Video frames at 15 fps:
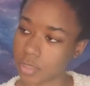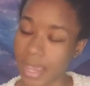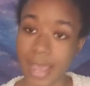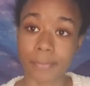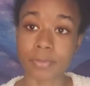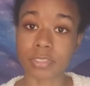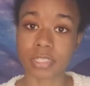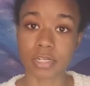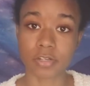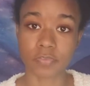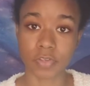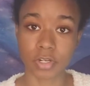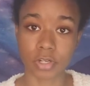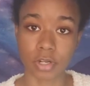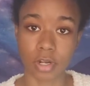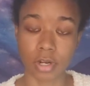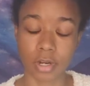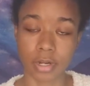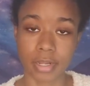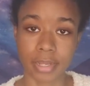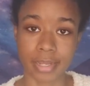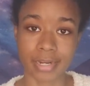apple cider
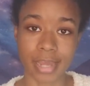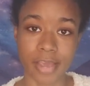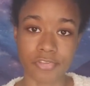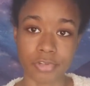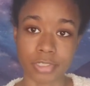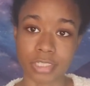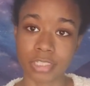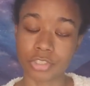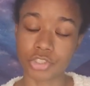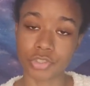vinegar, and either tea